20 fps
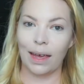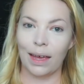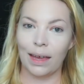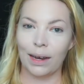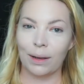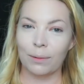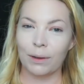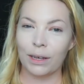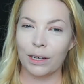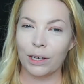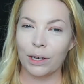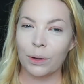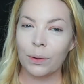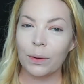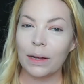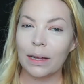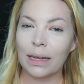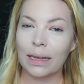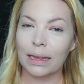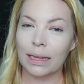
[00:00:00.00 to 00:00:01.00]
And I'm going to
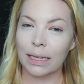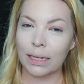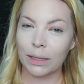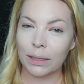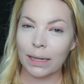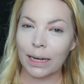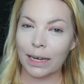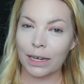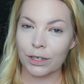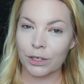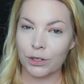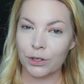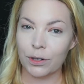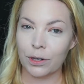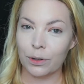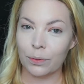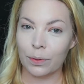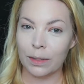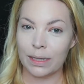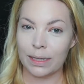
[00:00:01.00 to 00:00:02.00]
go a little
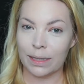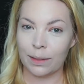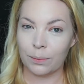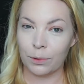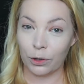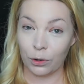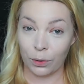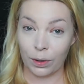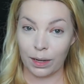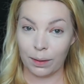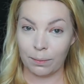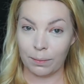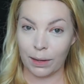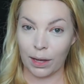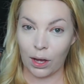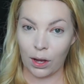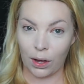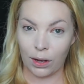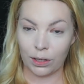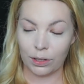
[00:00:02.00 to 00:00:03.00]
extra with some
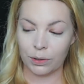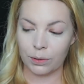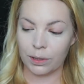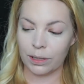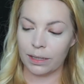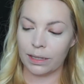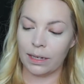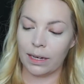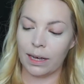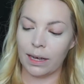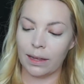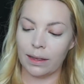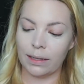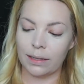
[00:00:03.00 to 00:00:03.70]
cream contour today.